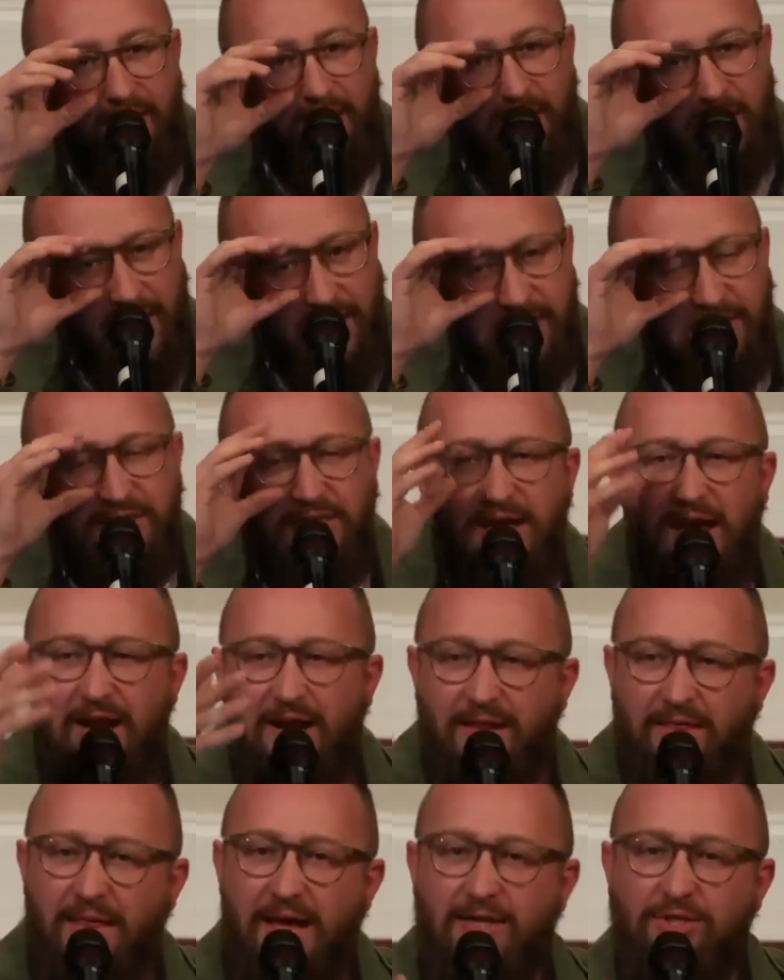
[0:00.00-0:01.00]
Instead,
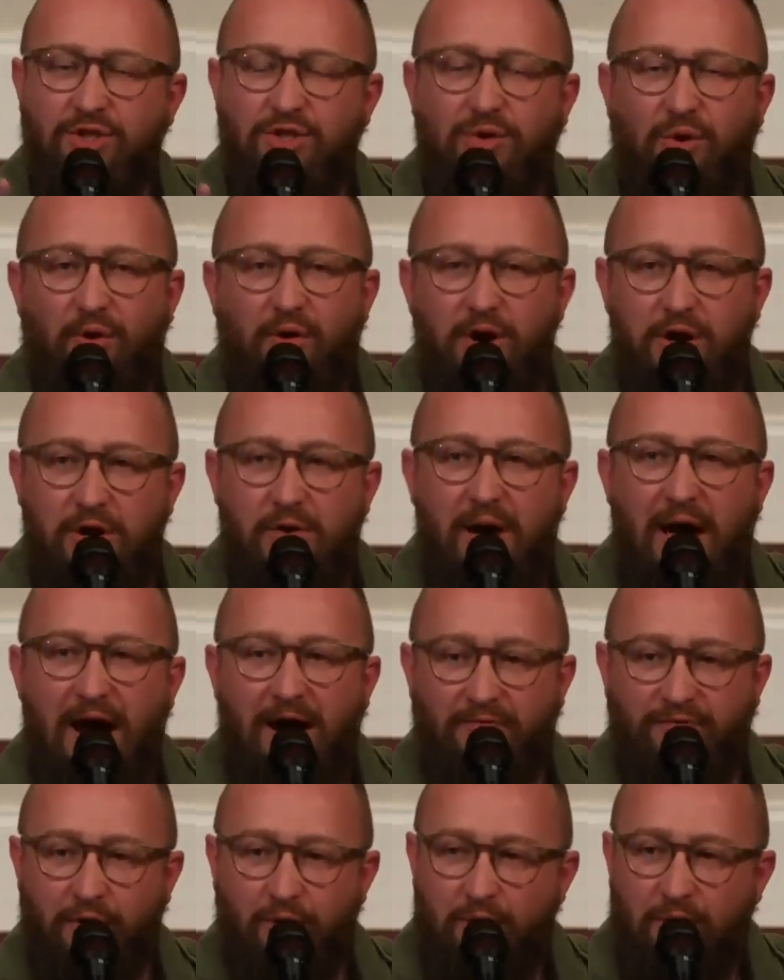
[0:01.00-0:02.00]
in that story, you
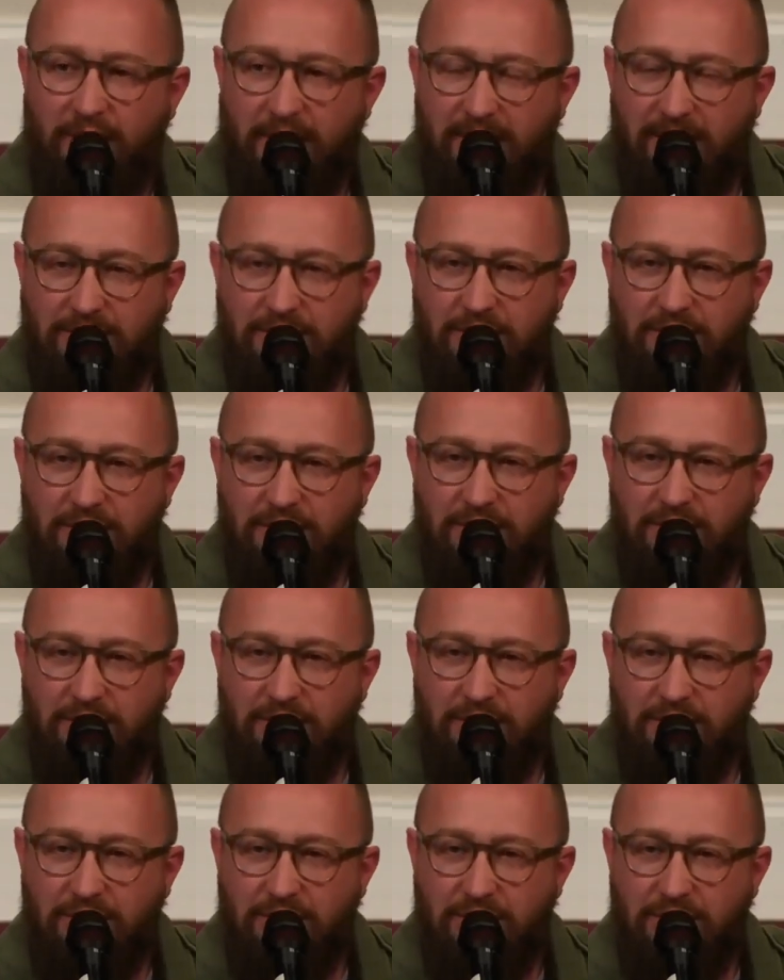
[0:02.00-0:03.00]
have the religious
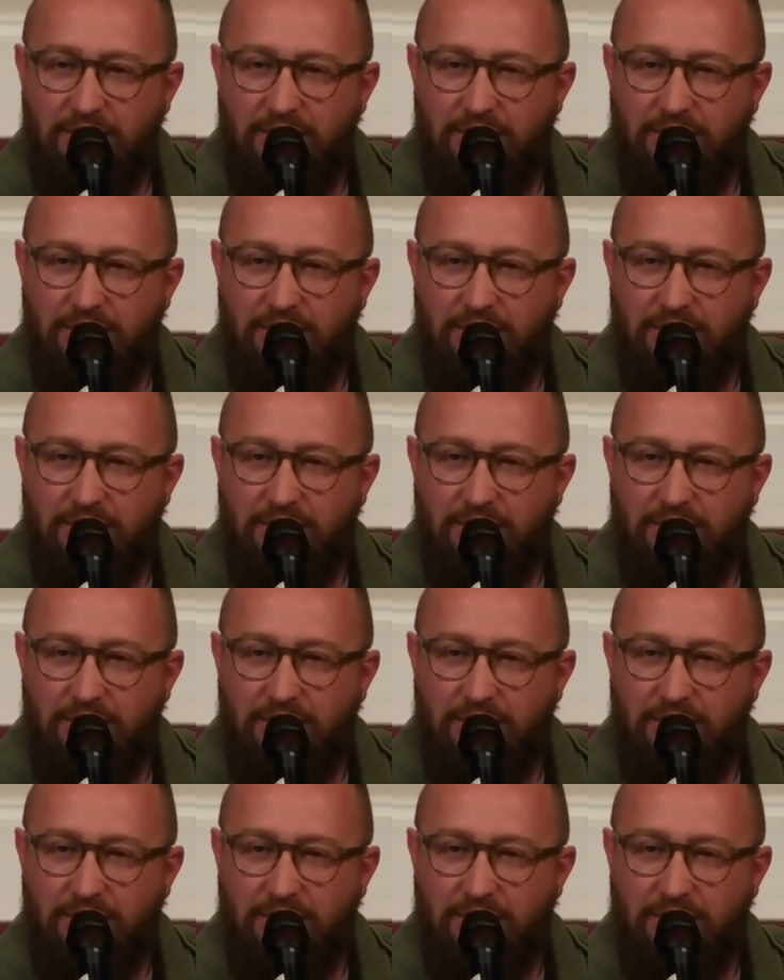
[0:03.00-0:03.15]
guys